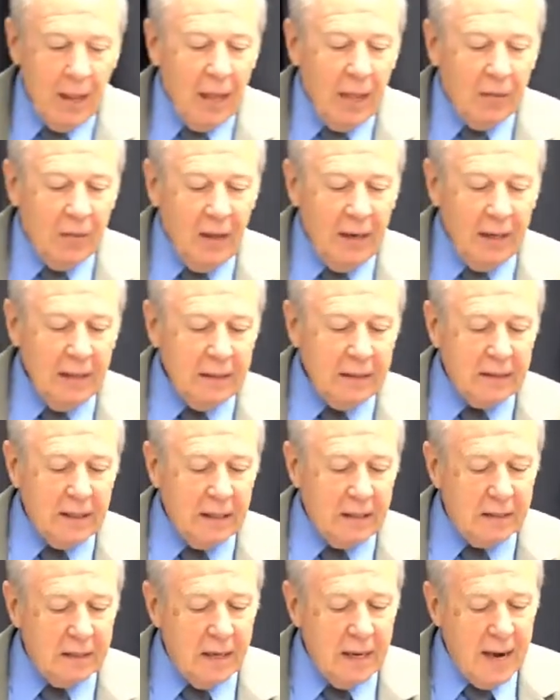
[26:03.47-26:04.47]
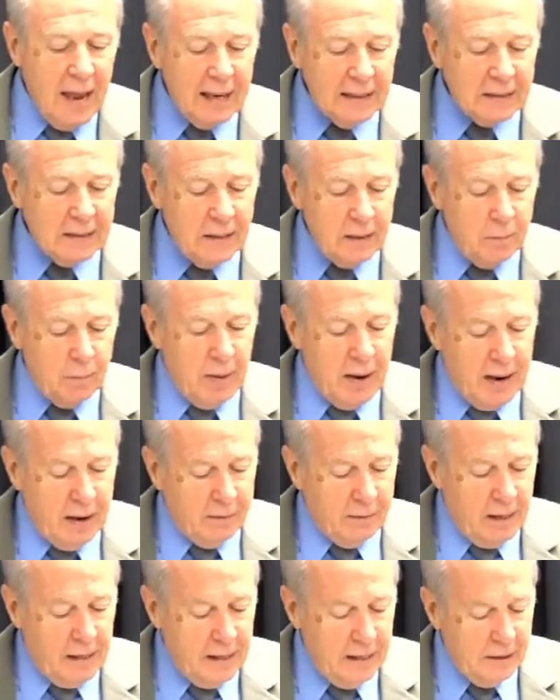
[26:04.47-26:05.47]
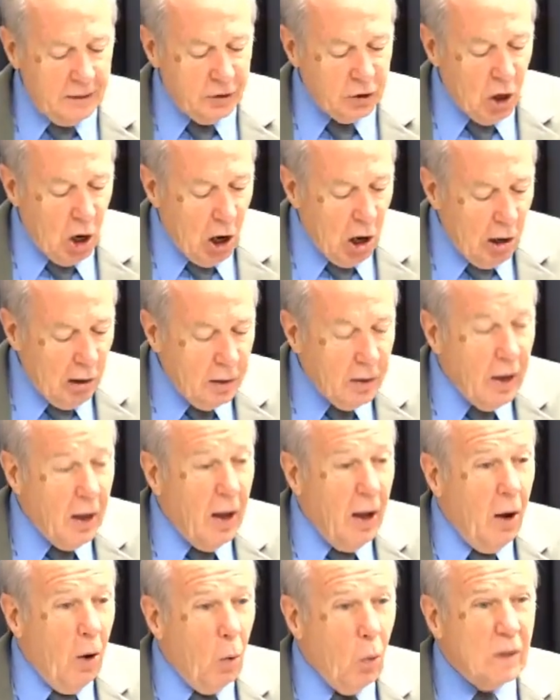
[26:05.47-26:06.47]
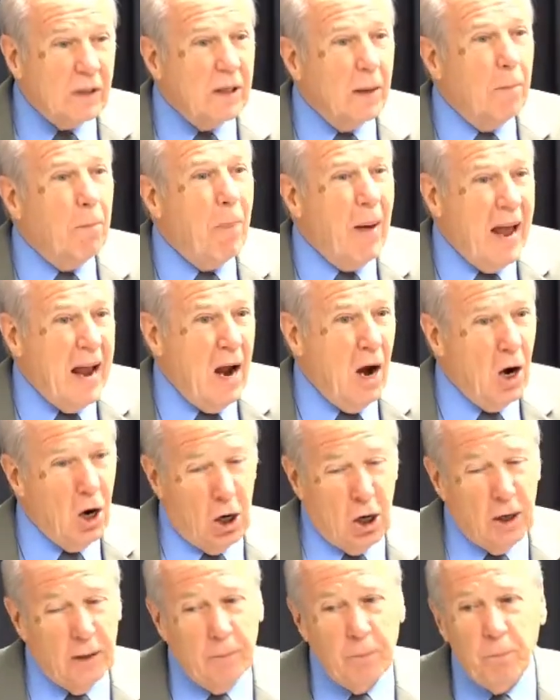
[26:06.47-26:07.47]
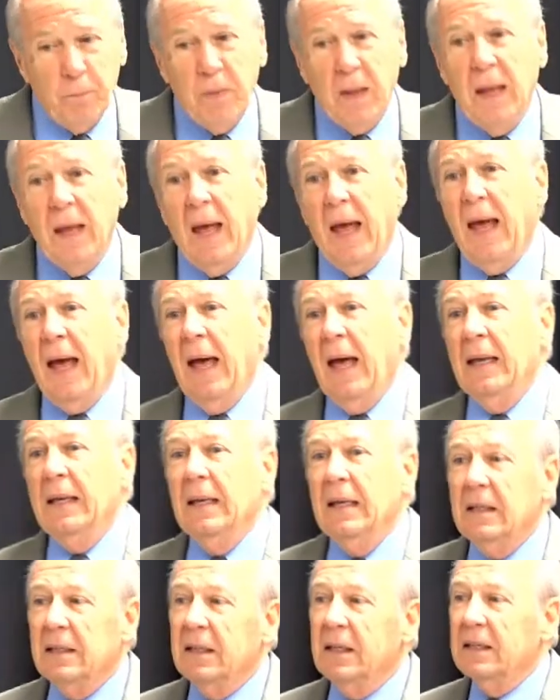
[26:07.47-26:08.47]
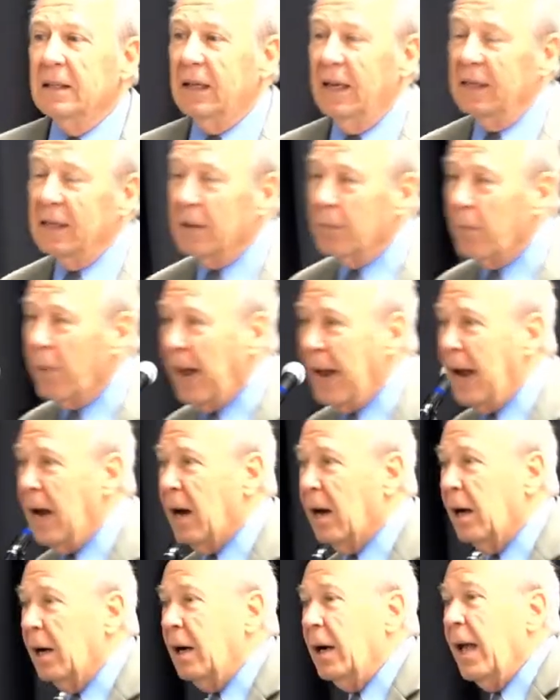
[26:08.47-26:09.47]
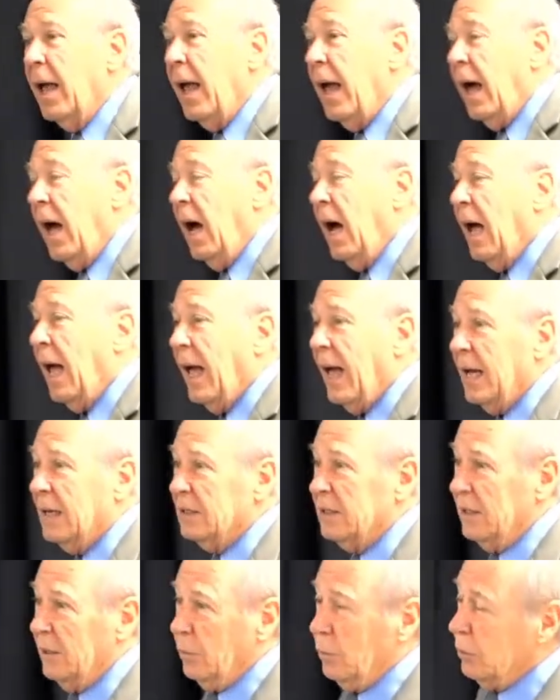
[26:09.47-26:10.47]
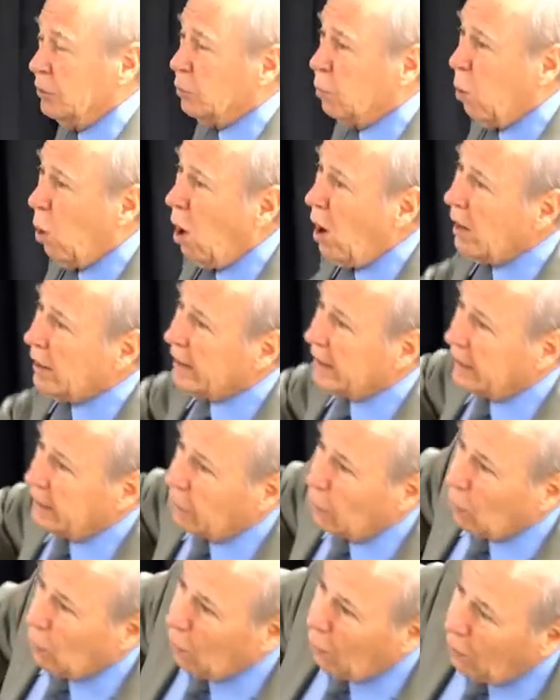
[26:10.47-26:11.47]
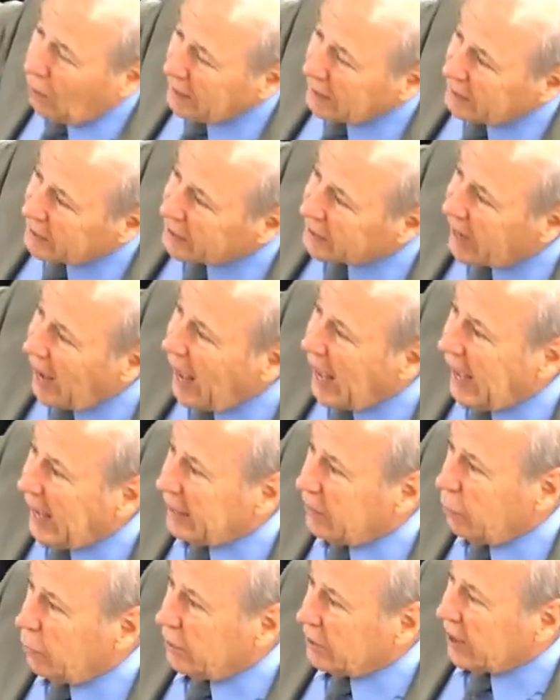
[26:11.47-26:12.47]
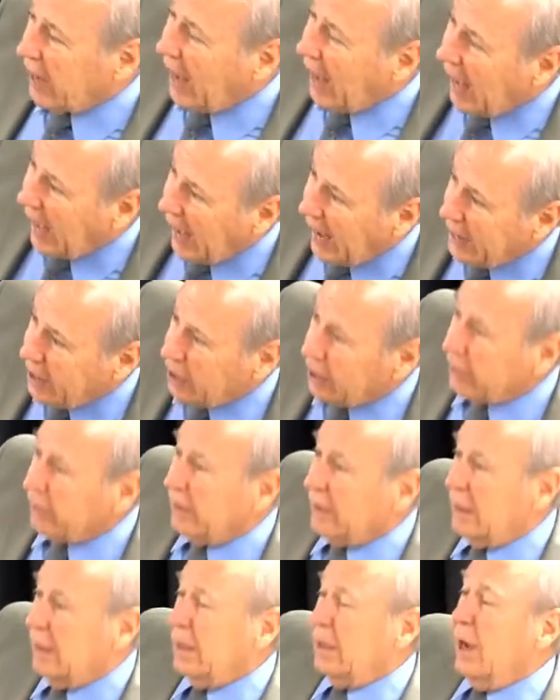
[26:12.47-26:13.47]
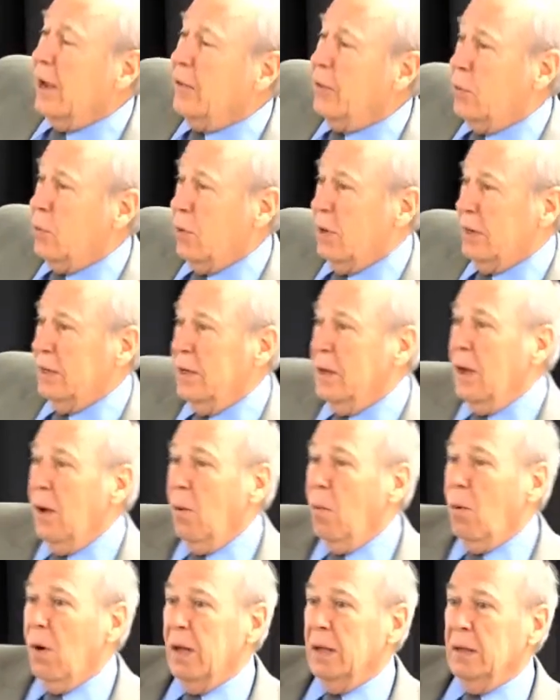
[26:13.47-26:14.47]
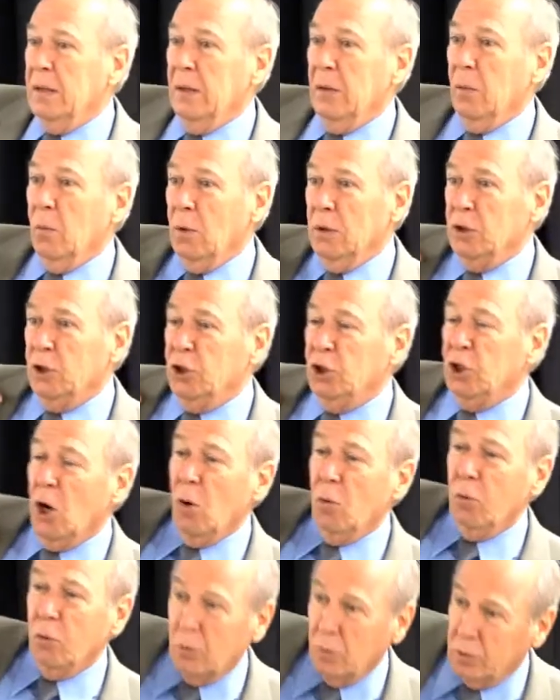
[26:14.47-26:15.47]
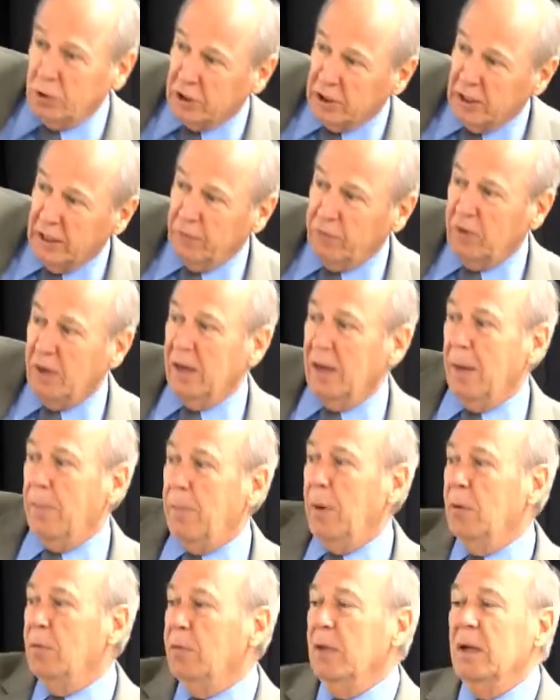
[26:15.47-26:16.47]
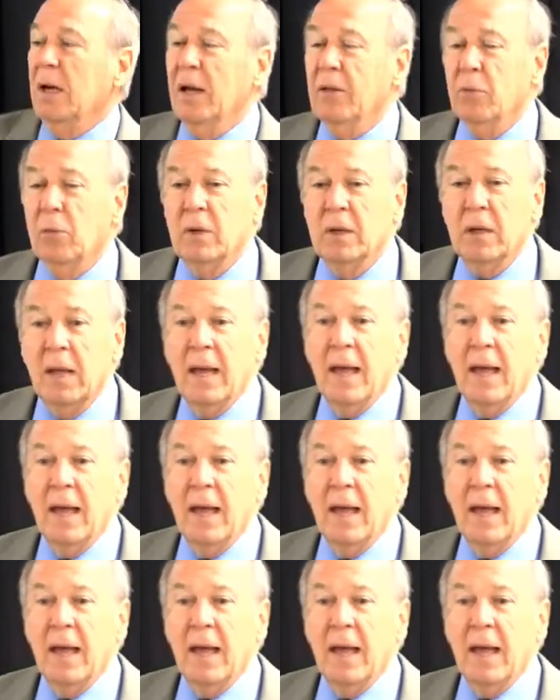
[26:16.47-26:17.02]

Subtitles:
Then he says the next empire that he saw was a bear. And he says, and the bear, as it was walking, one side was higher than the other one. one shoulder was lifted up over the other one.